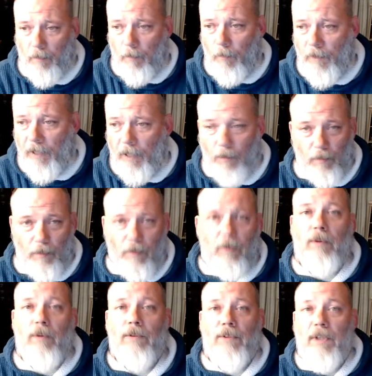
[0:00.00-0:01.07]
We got real
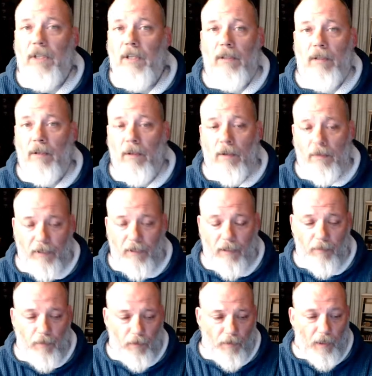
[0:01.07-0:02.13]
close to hitting an
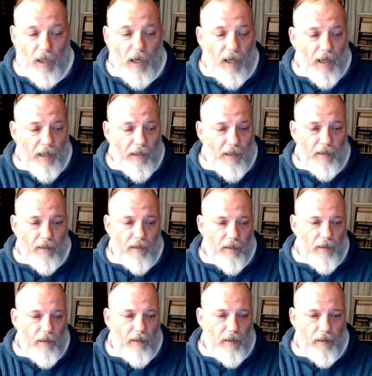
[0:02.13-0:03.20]
all-time new high.
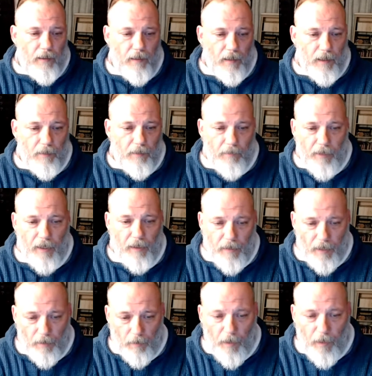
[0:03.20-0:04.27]
I reckon
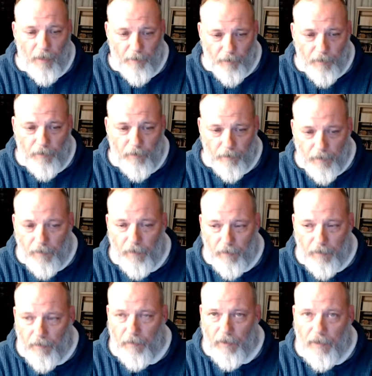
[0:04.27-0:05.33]
that'll happen
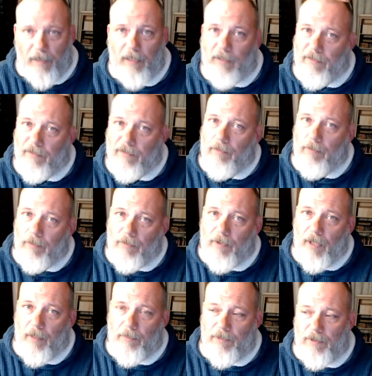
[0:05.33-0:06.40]
again several
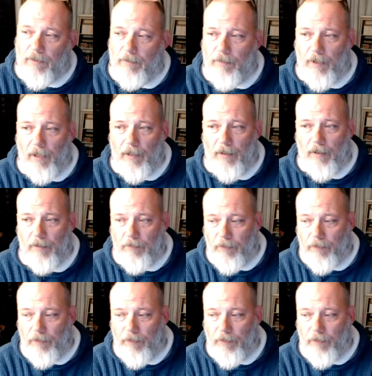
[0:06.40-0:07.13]
times in the very near